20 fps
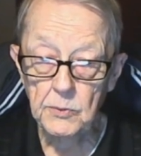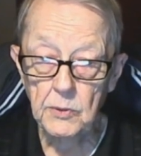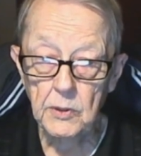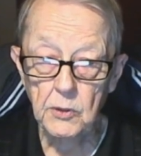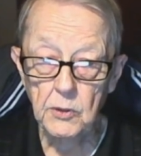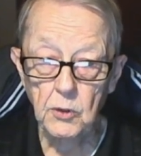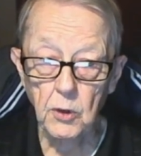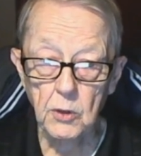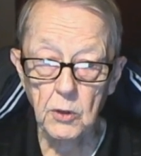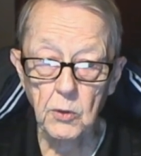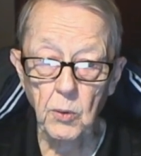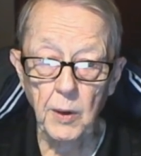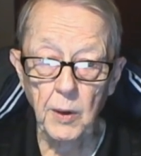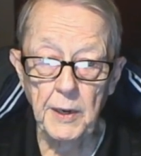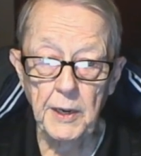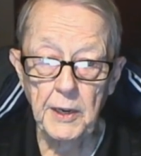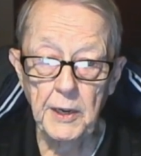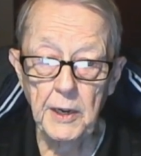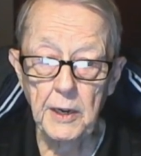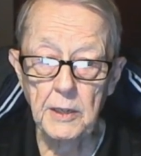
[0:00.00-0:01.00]
took
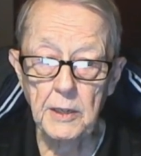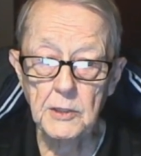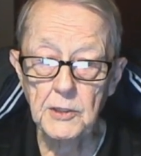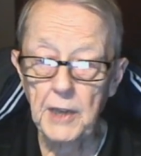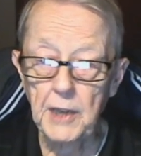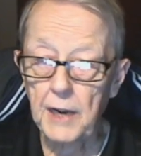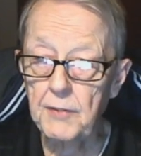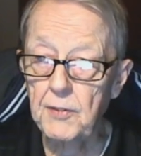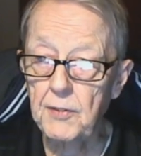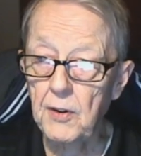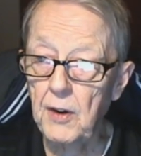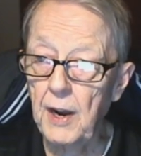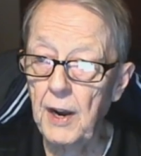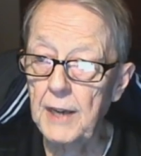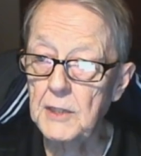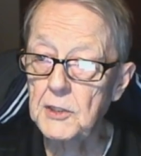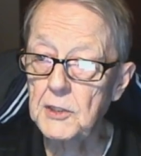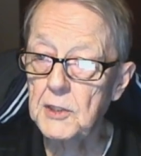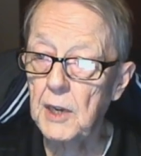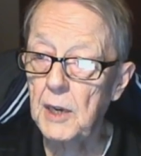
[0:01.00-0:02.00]
20 years after
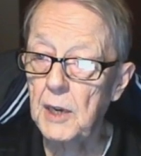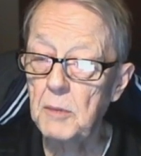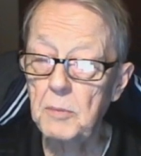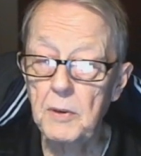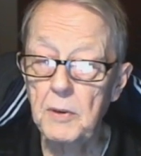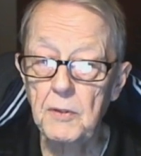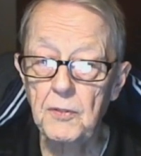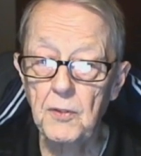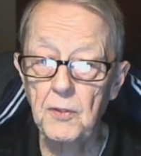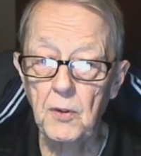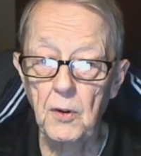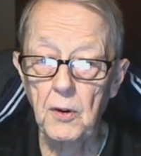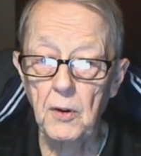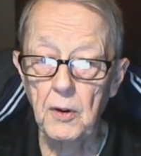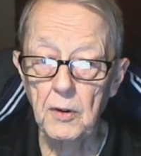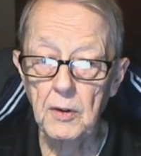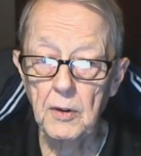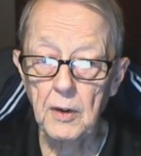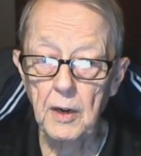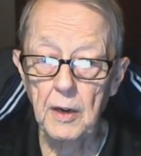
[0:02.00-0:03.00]
Einstein
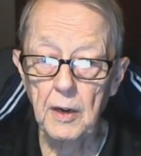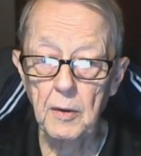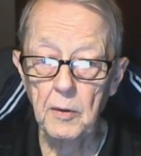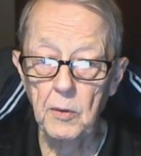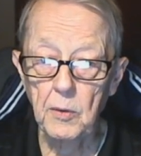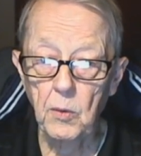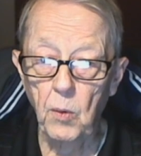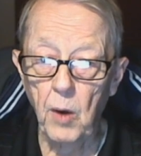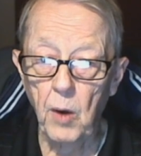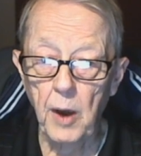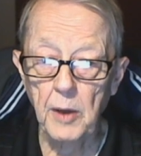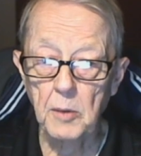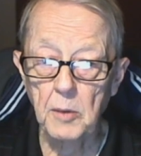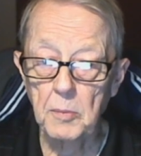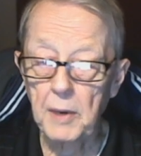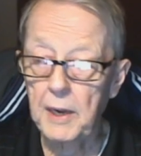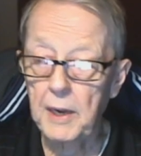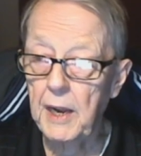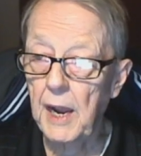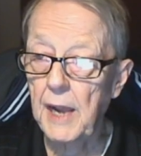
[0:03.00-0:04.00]
before quantum
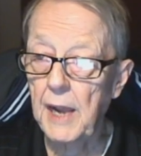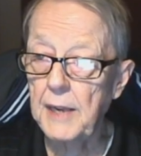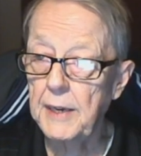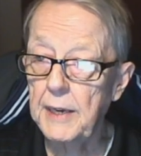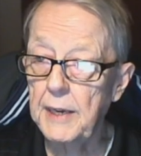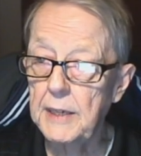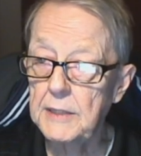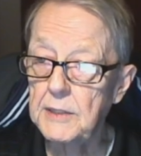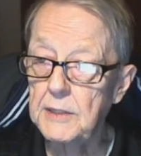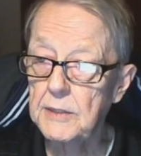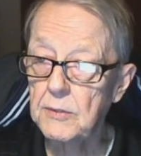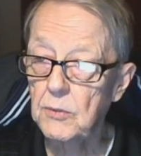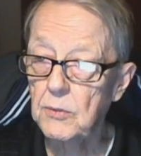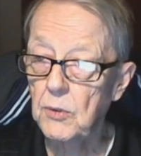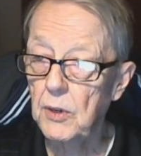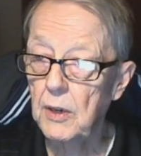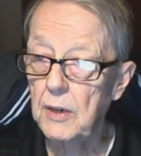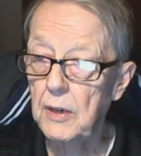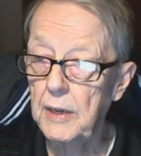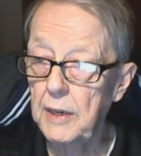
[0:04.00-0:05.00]
mechanics
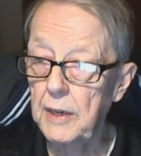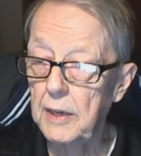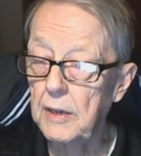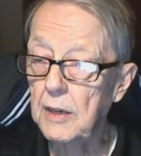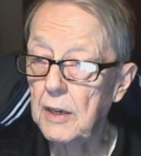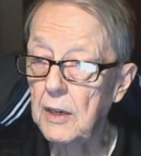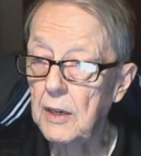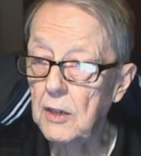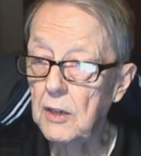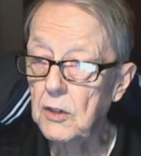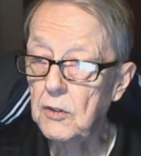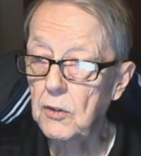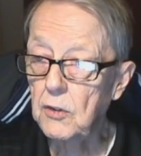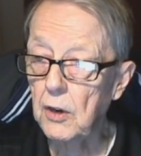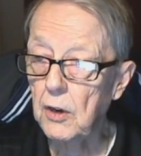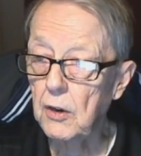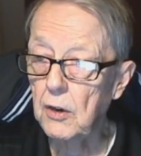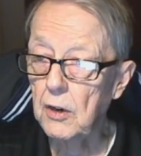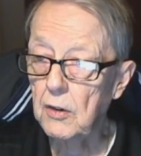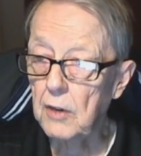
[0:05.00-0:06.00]
really
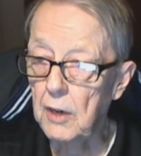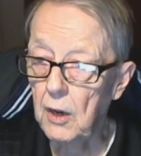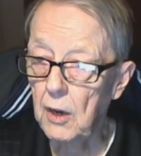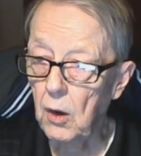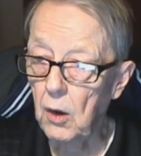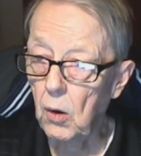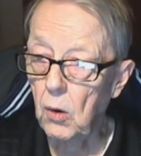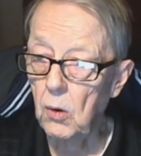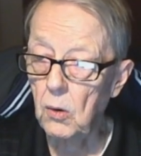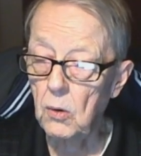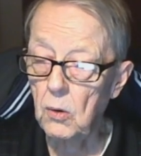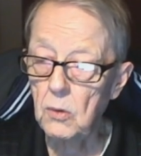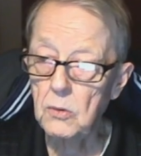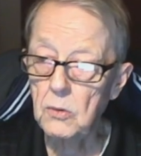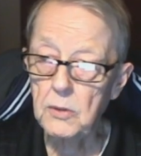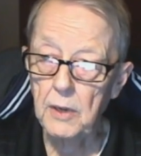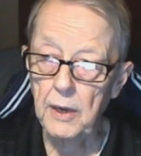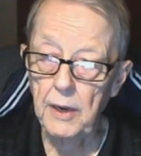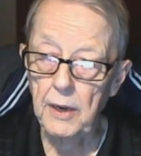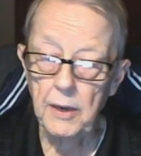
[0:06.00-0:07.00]
took
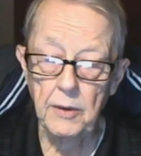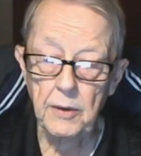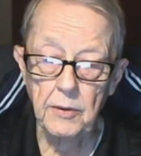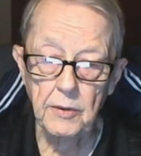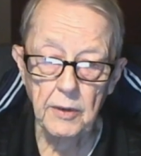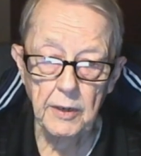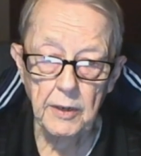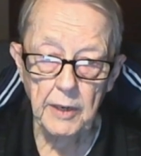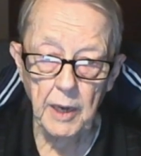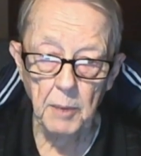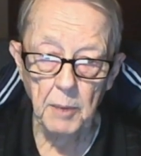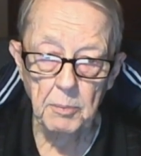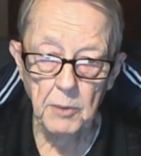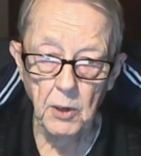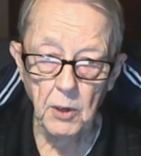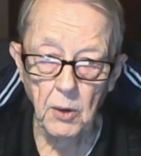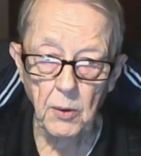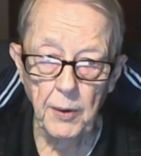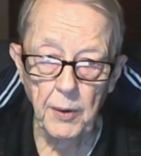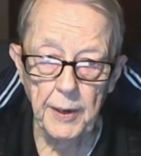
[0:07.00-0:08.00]
hold, and kept
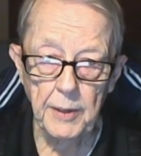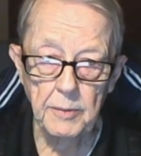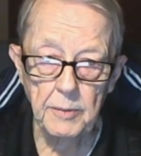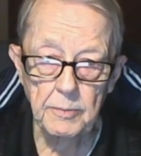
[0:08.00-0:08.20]
going.